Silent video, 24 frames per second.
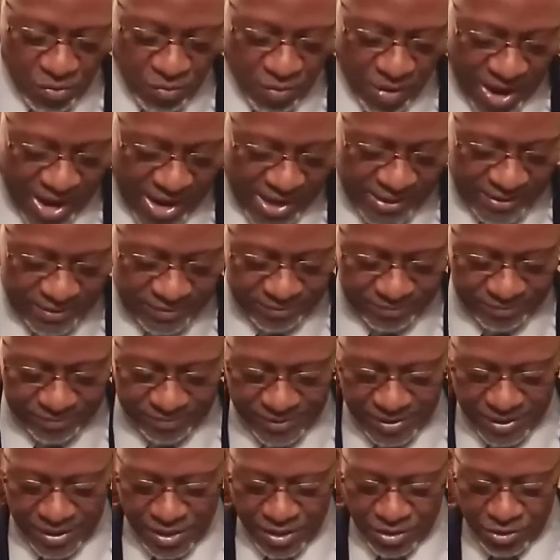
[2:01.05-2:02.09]
right
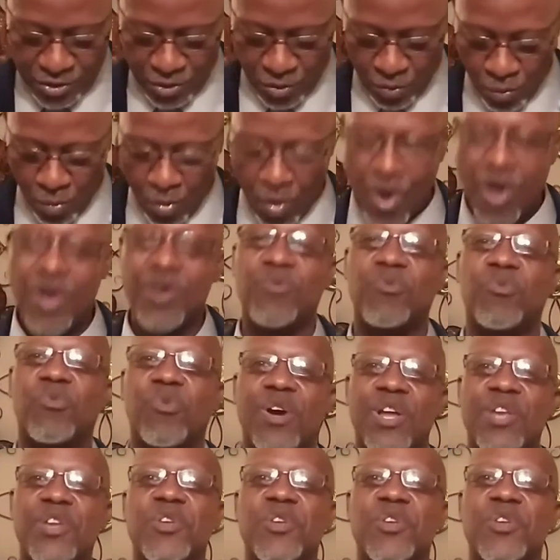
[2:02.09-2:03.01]
to want what